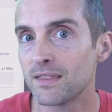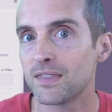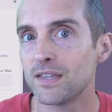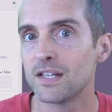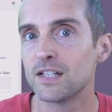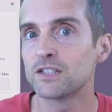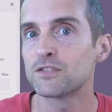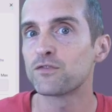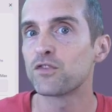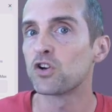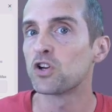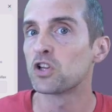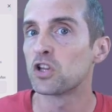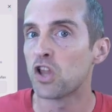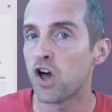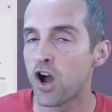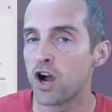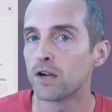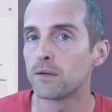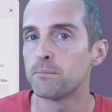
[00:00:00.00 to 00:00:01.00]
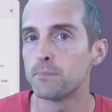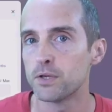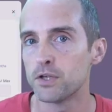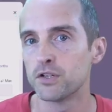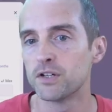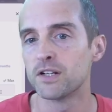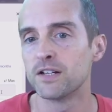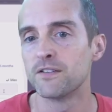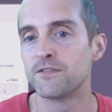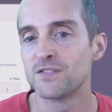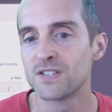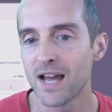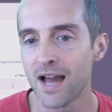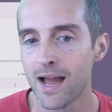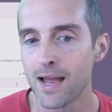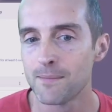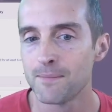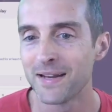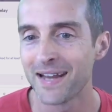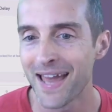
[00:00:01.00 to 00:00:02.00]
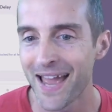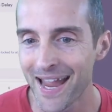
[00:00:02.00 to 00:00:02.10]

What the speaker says: things for a long period of time and